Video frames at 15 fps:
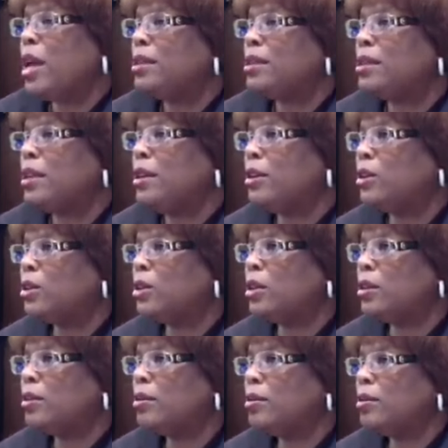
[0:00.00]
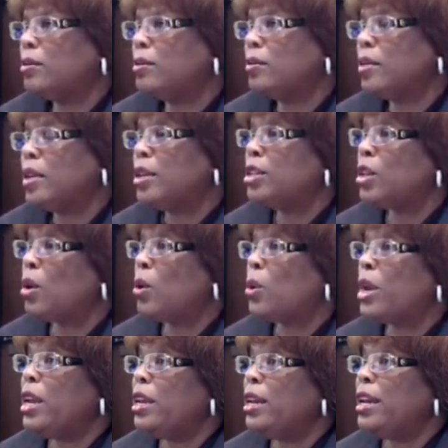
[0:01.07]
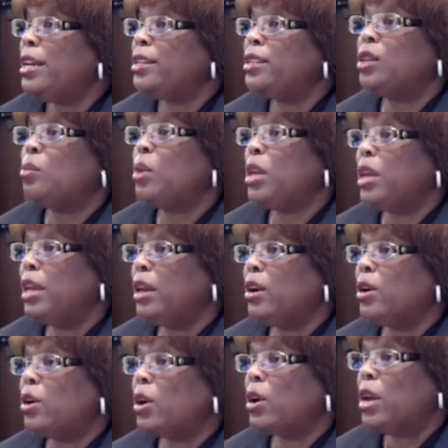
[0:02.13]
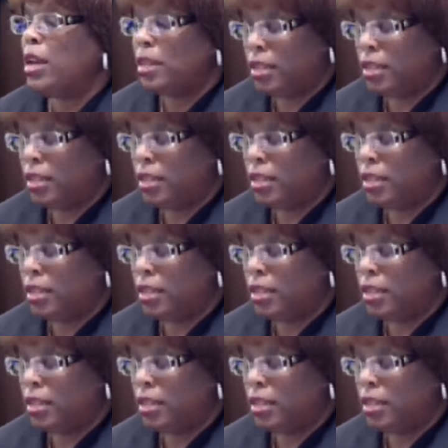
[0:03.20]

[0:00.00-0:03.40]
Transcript: that sealed. So he needs to be here